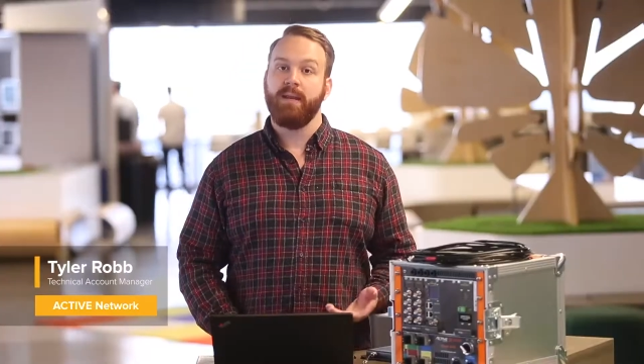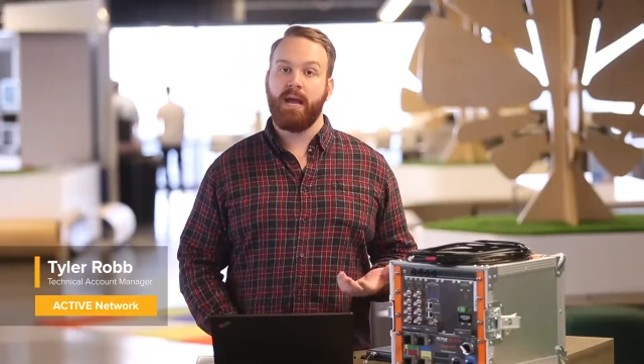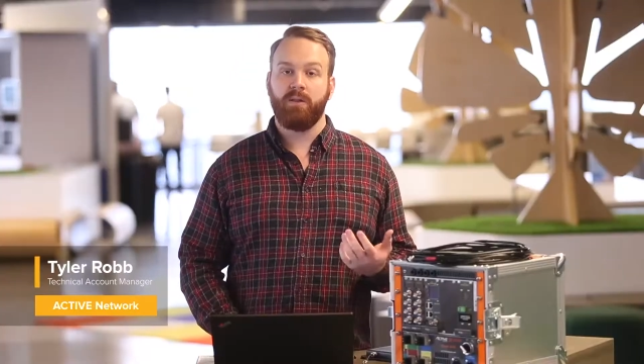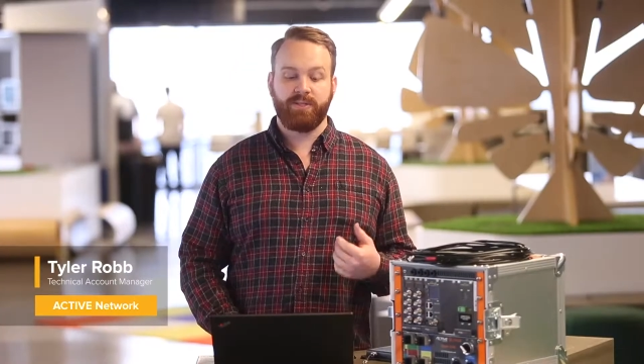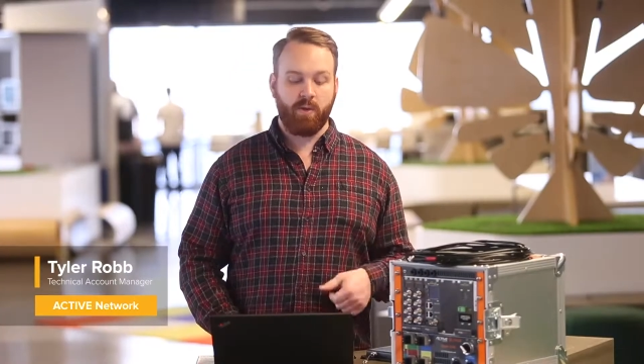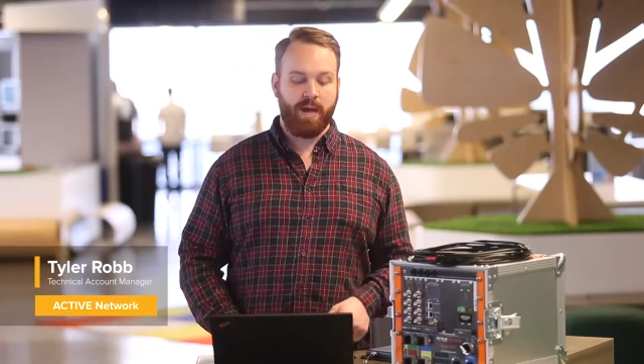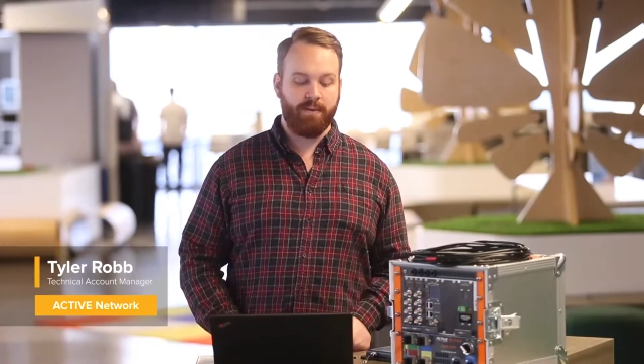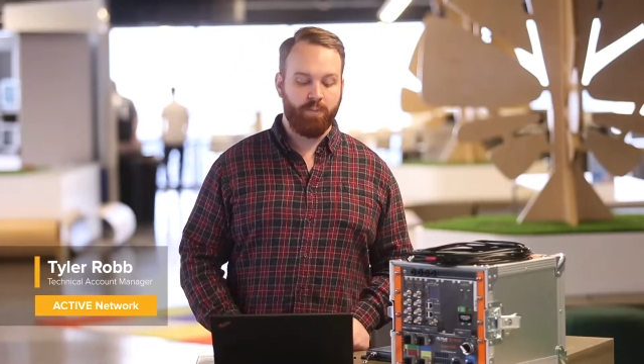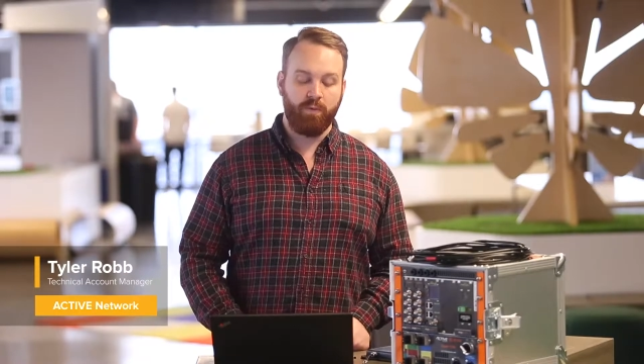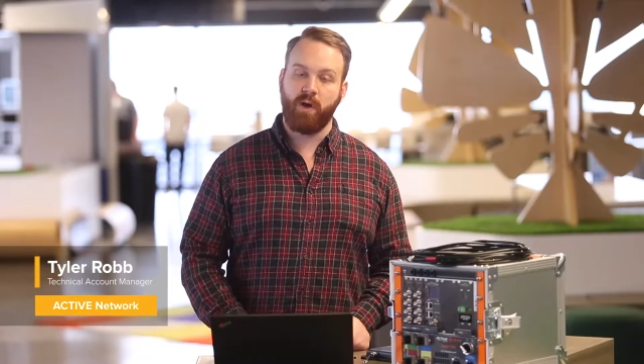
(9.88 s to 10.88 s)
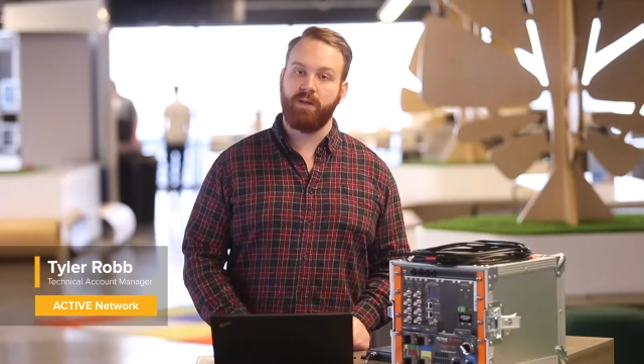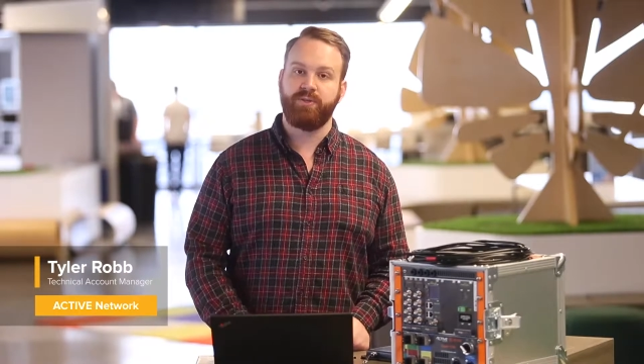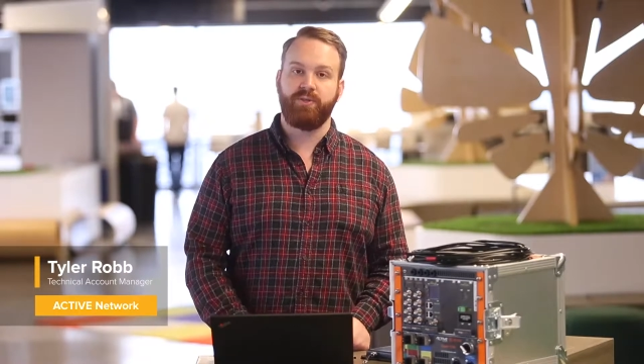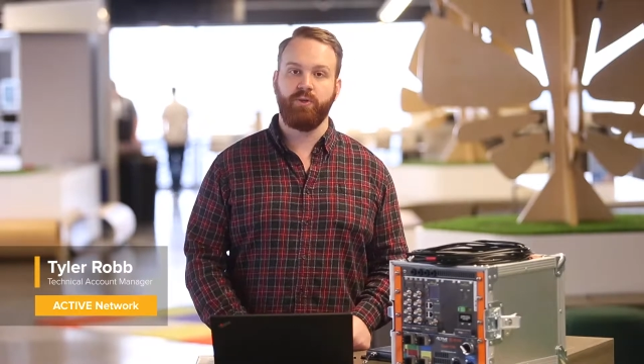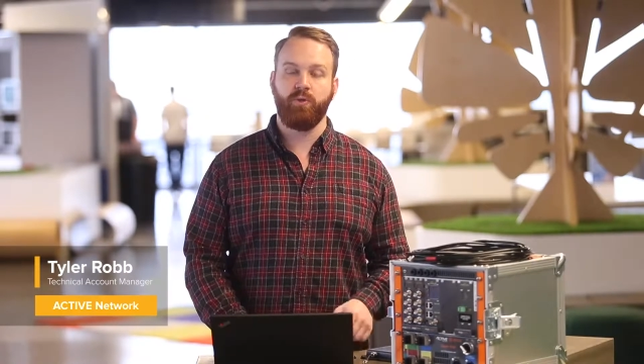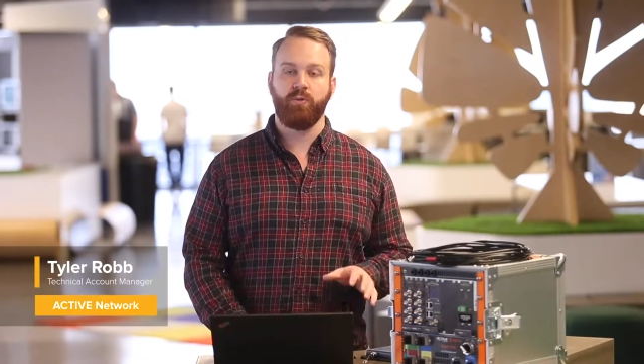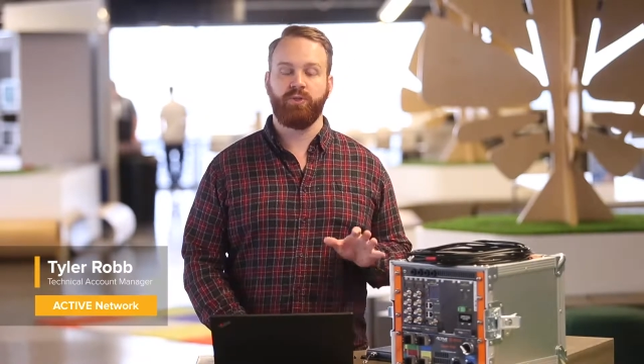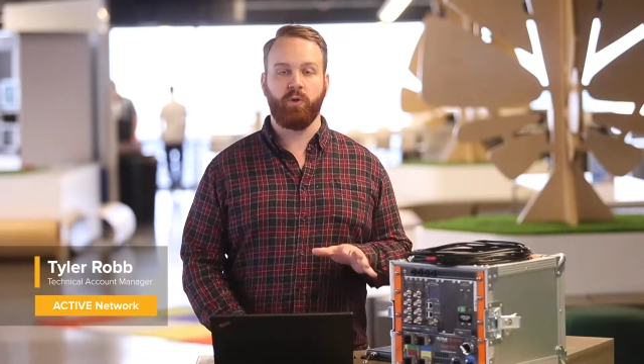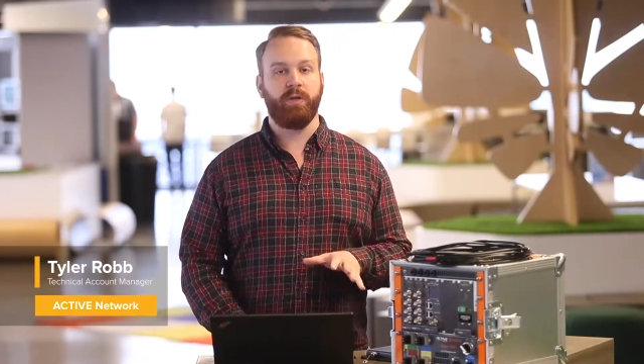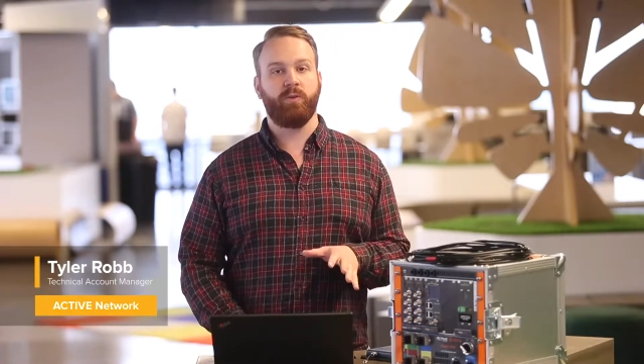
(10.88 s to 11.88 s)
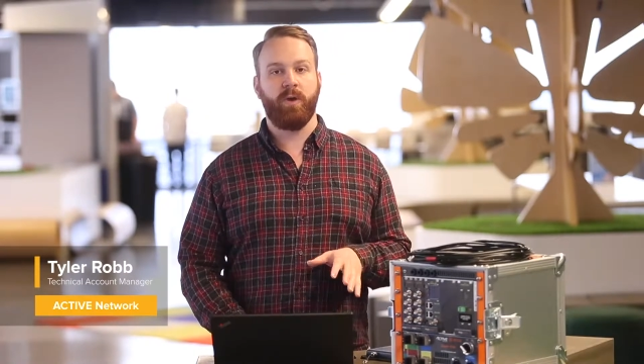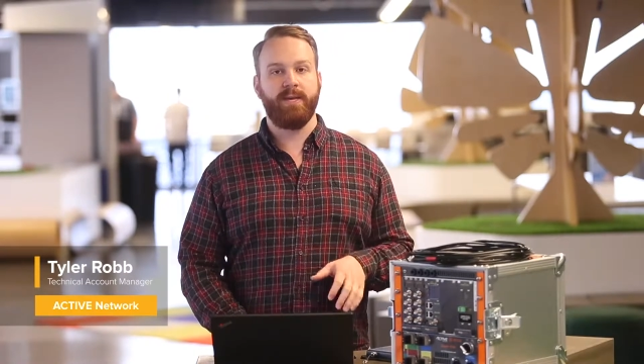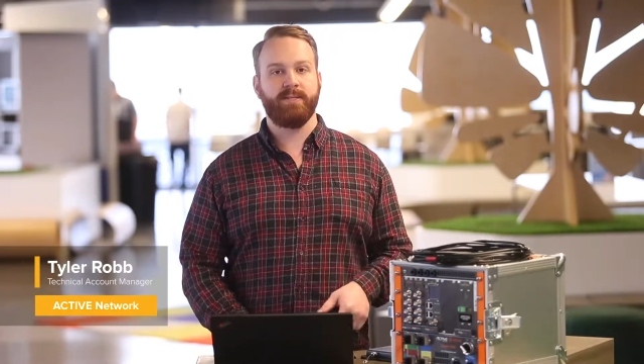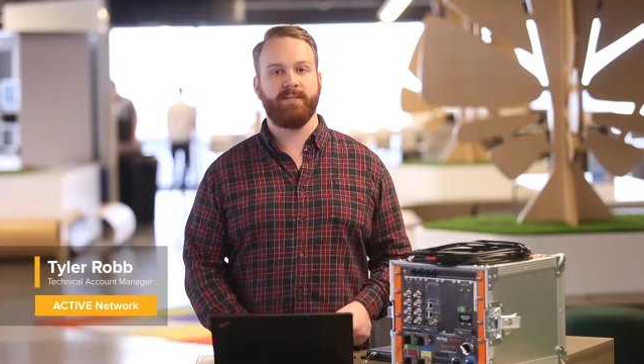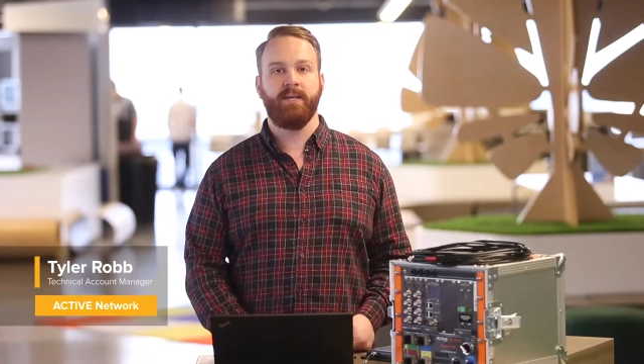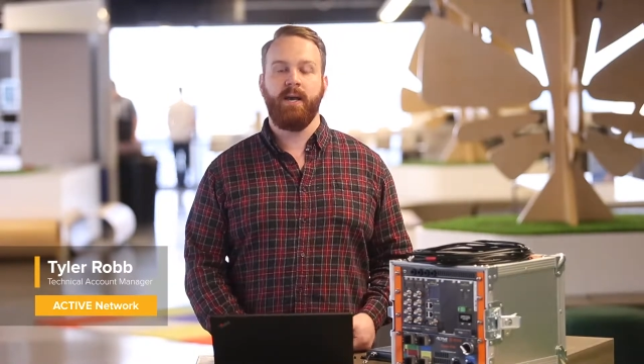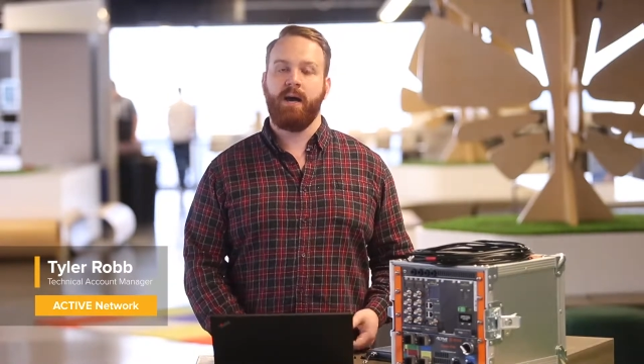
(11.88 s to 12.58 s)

Now let's go ahead and move on to during the race.